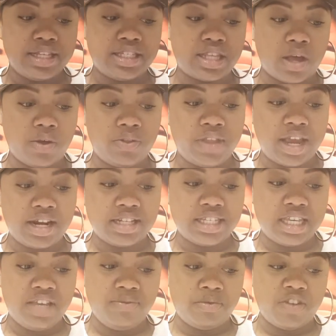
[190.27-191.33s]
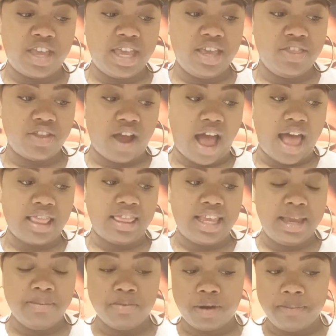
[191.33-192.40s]
So there's either a
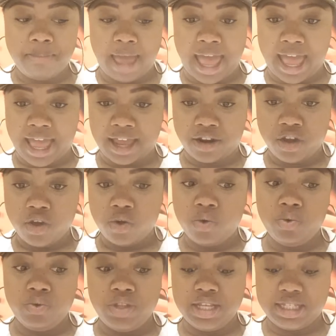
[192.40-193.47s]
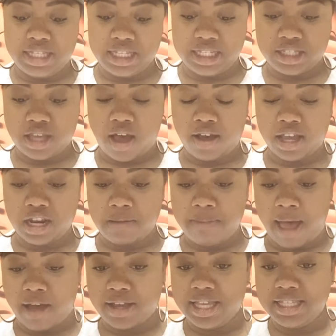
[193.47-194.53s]
Libra man who this is talking about.